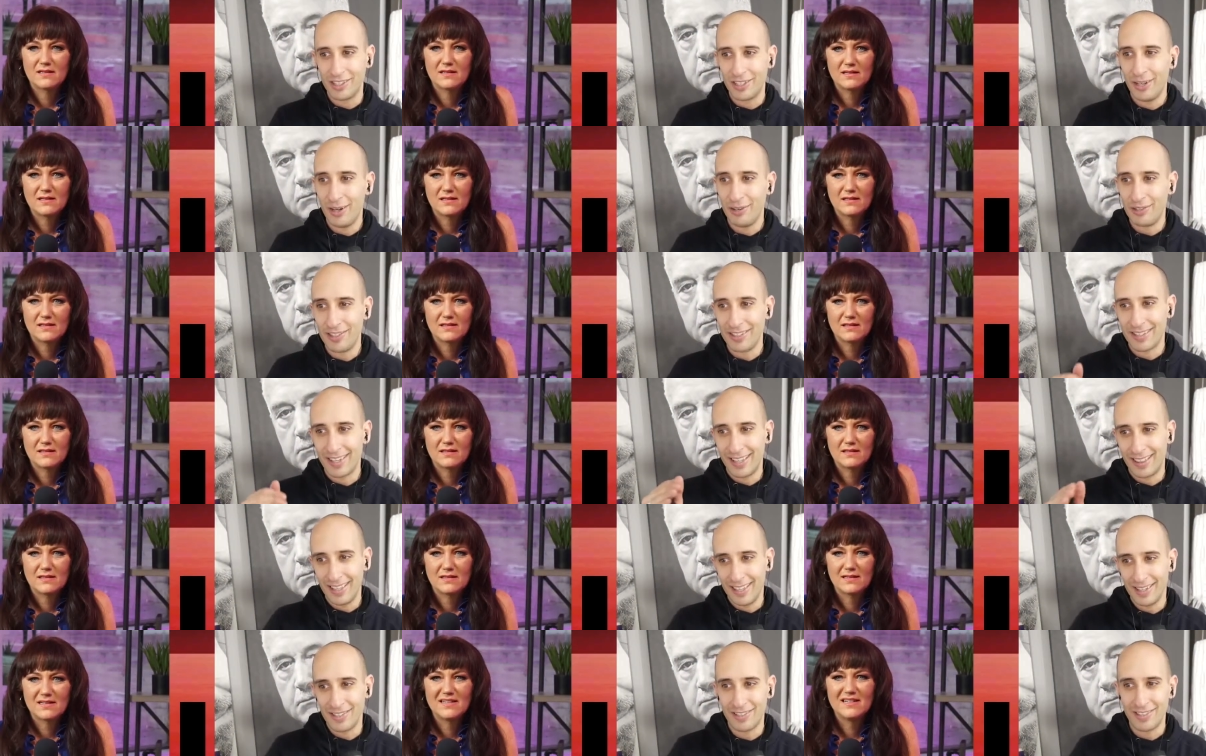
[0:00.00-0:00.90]
Speaker 1: will bring
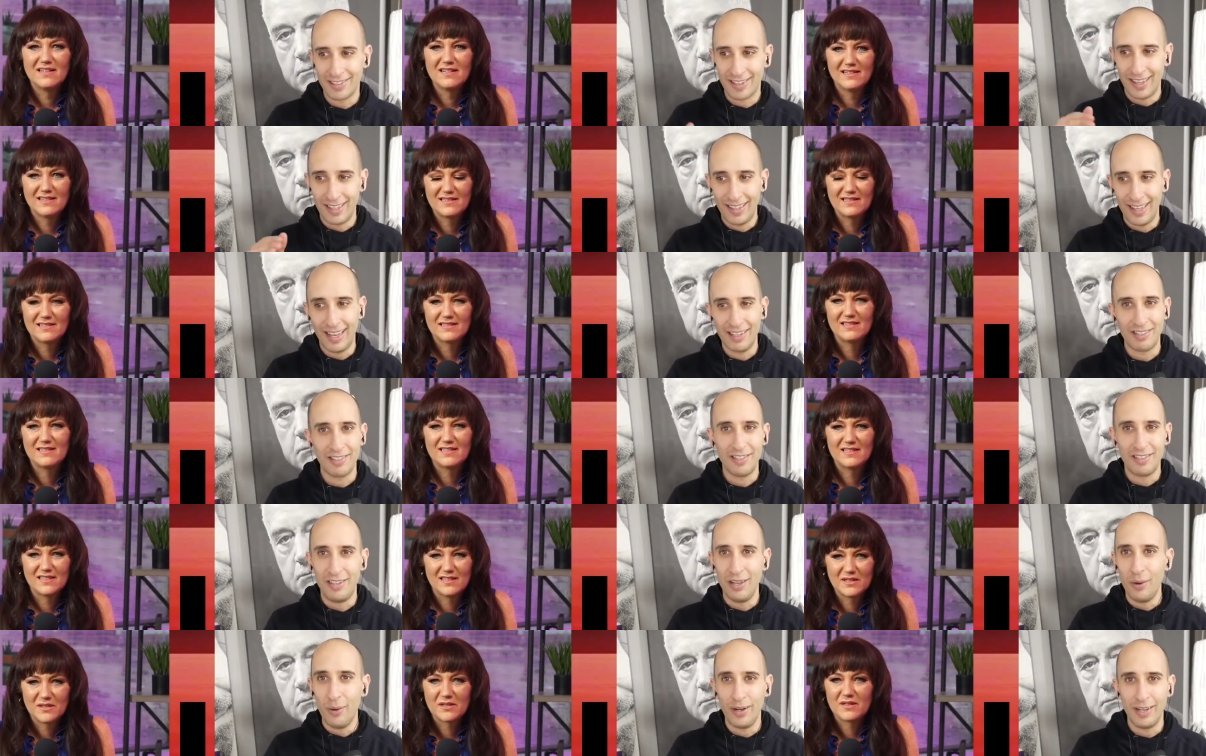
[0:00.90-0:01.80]
you valuable
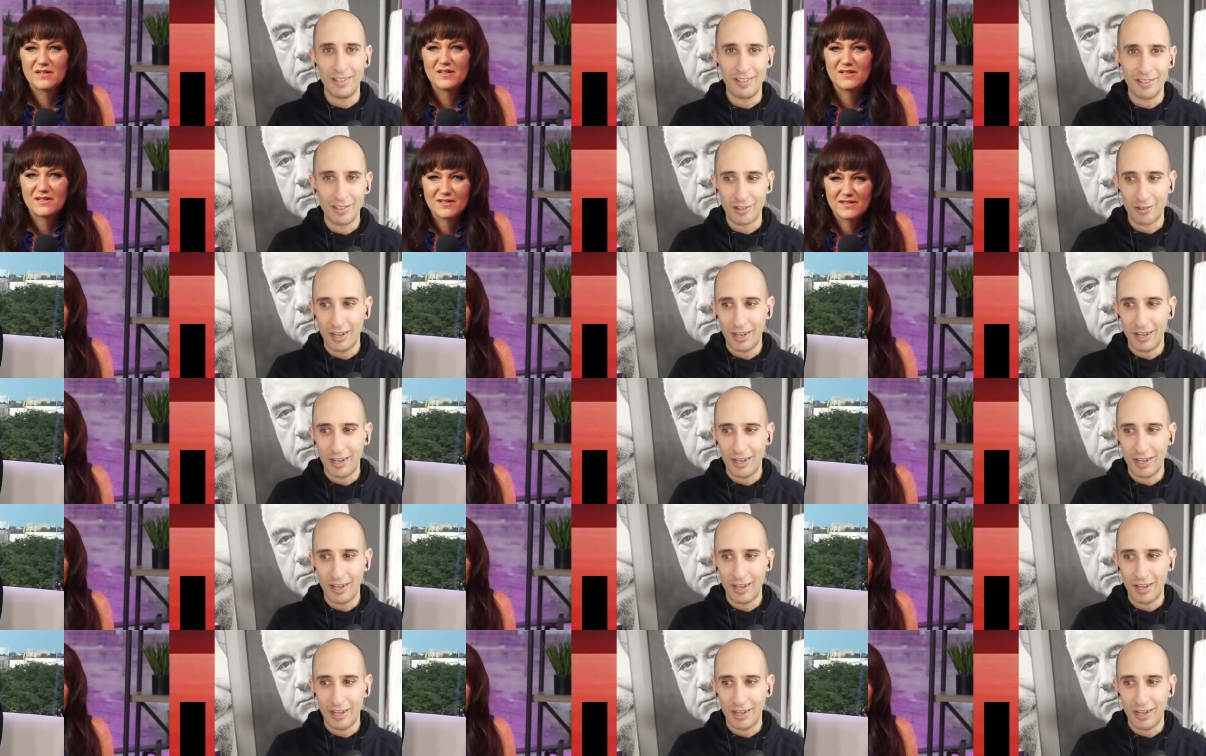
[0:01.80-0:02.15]
insights from